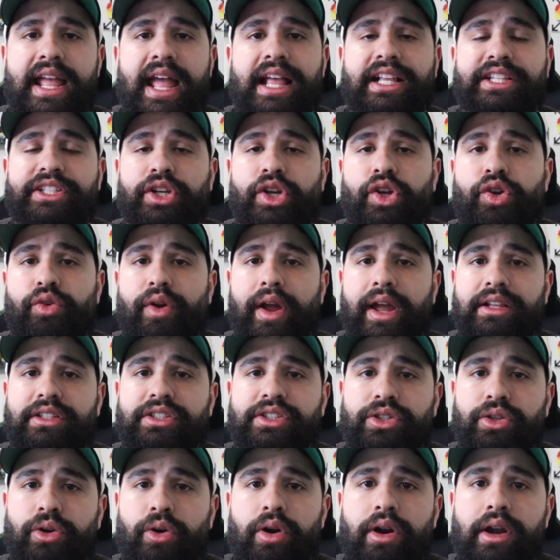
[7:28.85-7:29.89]
It's a great
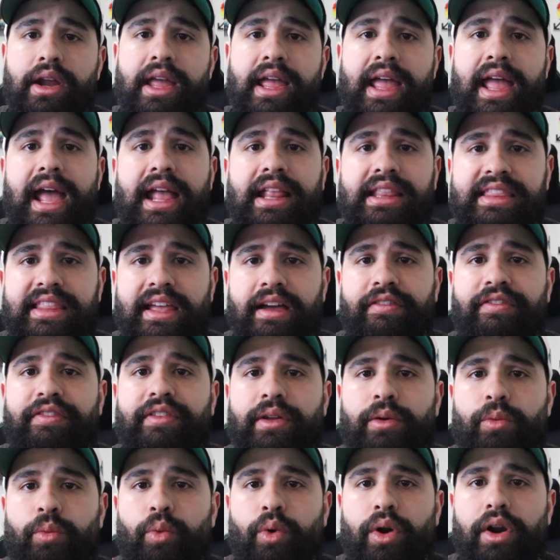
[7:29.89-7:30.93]
store and
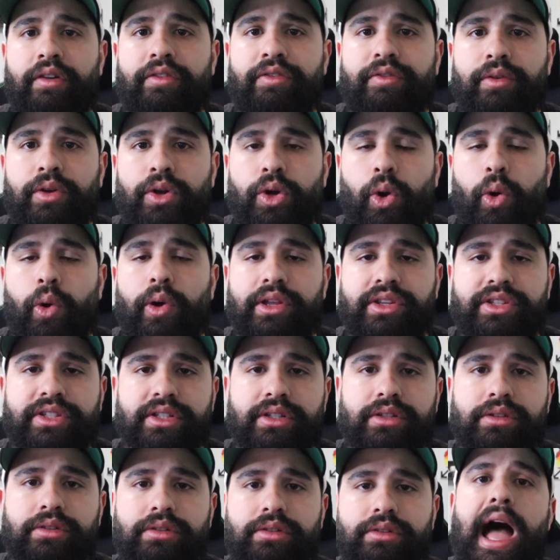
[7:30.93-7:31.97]
definitely worth going
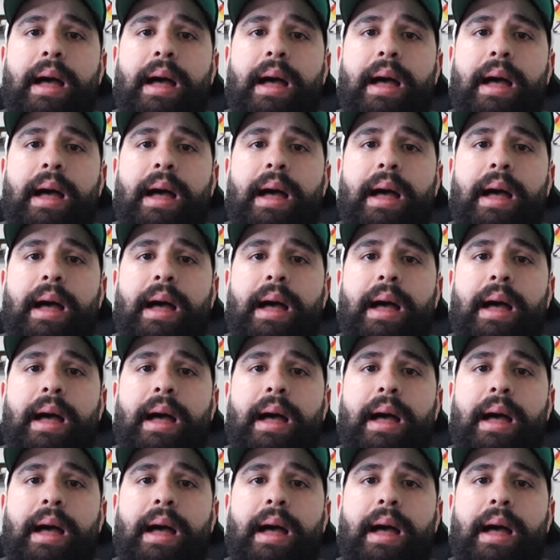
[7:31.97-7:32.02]
to.